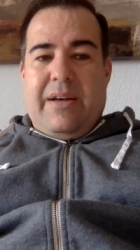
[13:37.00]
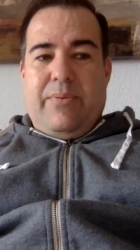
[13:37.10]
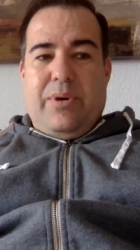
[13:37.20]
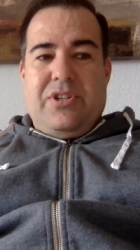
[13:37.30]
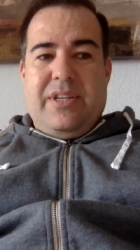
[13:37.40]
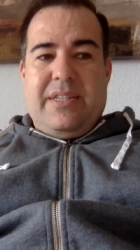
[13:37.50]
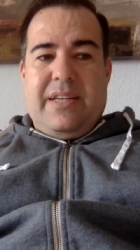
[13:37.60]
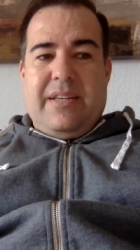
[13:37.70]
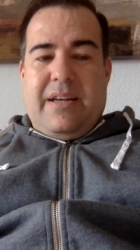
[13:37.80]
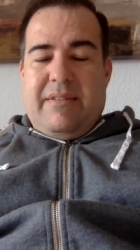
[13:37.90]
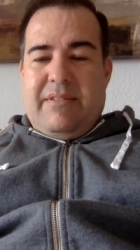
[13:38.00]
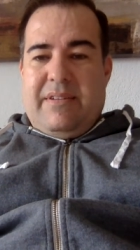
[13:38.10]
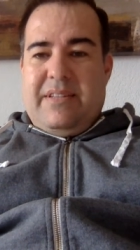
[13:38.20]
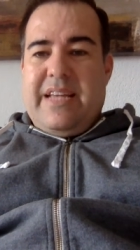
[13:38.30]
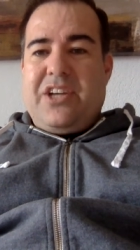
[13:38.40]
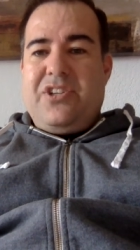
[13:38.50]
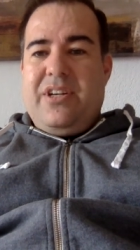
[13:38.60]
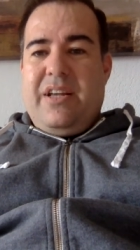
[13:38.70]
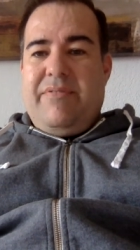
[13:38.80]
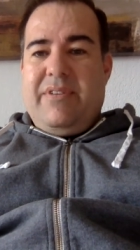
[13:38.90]
which is a
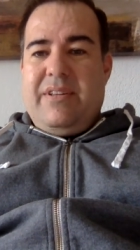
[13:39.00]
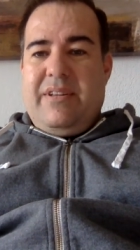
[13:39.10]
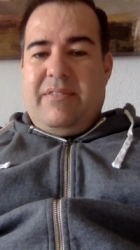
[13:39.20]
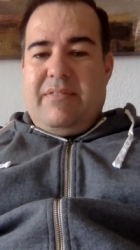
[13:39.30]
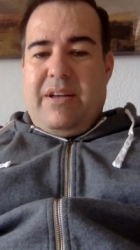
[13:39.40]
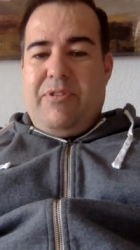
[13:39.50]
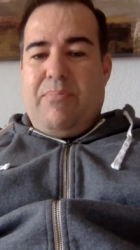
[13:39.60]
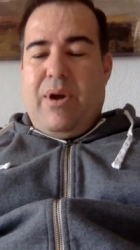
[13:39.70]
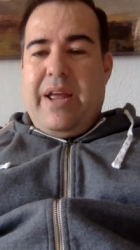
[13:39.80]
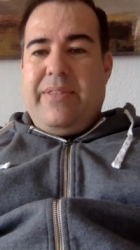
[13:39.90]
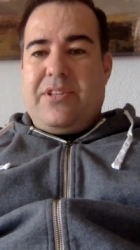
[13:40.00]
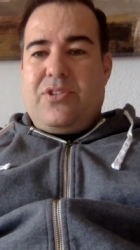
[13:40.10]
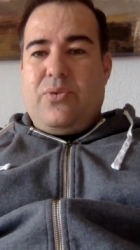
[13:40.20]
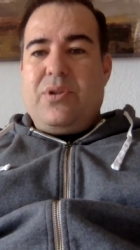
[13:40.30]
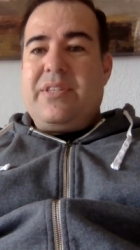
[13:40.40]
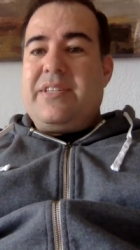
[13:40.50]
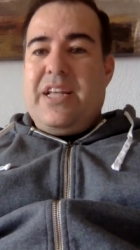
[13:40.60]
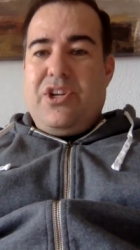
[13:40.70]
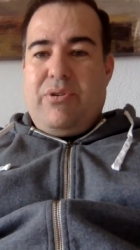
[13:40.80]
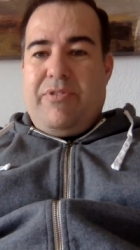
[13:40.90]
section of the brain that's towards the
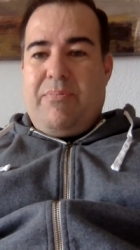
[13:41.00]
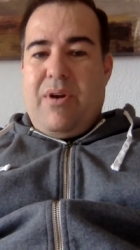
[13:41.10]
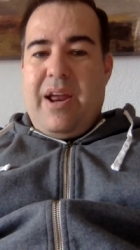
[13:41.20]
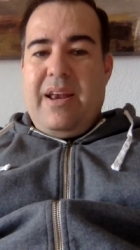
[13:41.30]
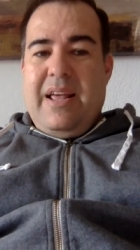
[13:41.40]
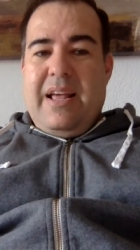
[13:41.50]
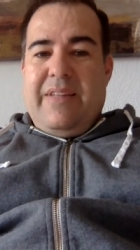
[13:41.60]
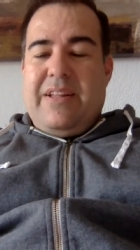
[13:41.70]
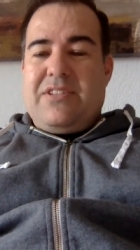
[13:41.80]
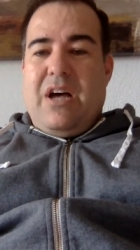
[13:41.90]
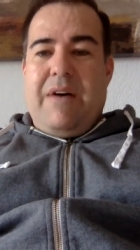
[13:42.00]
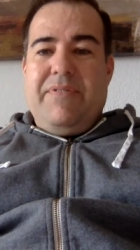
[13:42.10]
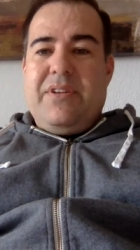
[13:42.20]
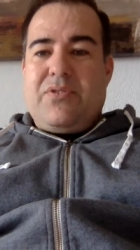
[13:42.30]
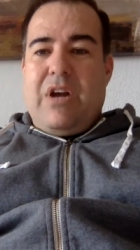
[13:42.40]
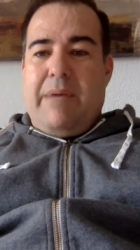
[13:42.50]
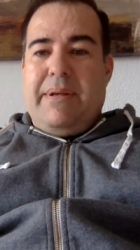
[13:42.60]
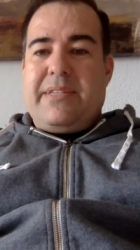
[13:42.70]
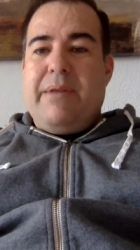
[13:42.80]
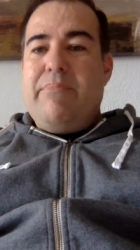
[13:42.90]
center of the brain, that's often described
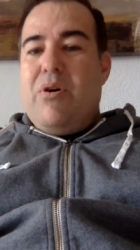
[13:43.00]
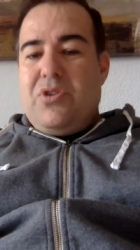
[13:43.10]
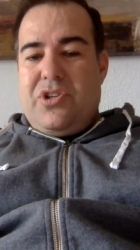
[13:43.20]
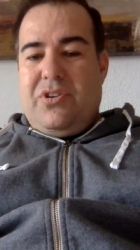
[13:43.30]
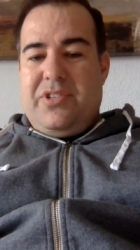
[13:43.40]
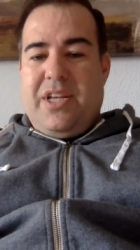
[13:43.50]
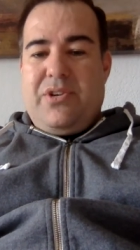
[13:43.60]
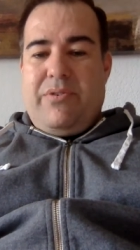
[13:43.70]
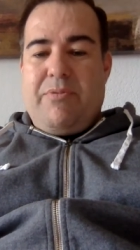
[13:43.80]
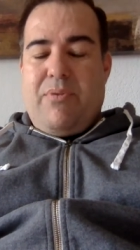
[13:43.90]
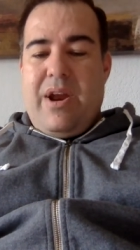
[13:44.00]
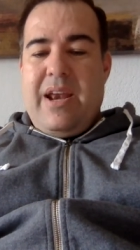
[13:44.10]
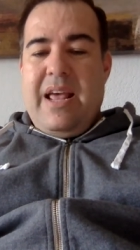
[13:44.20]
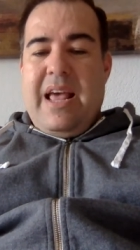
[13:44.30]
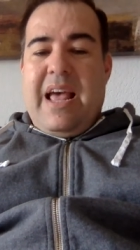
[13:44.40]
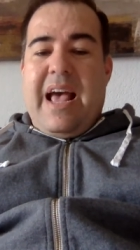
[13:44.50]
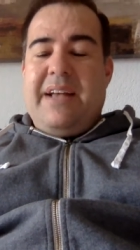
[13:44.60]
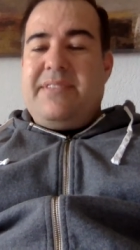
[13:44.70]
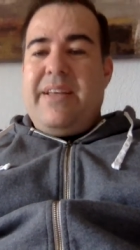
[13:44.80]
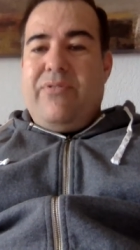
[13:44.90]
as an emotional center of the brain,
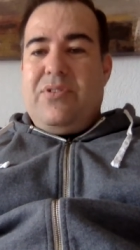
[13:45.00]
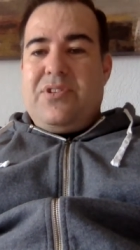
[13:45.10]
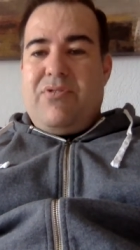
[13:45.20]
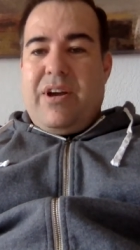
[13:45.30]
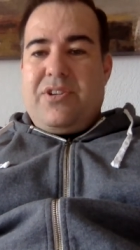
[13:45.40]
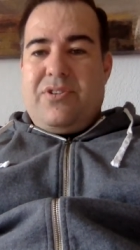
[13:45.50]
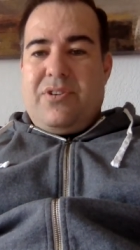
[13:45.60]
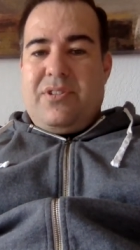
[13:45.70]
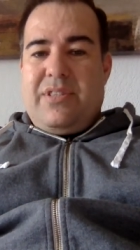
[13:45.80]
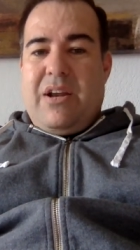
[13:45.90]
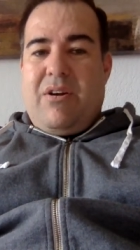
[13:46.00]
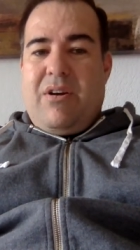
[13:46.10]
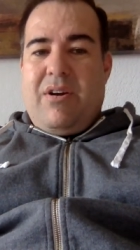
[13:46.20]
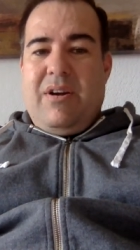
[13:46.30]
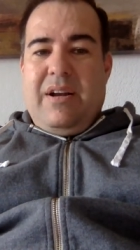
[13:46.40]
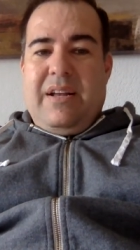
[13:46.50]
has several structures that are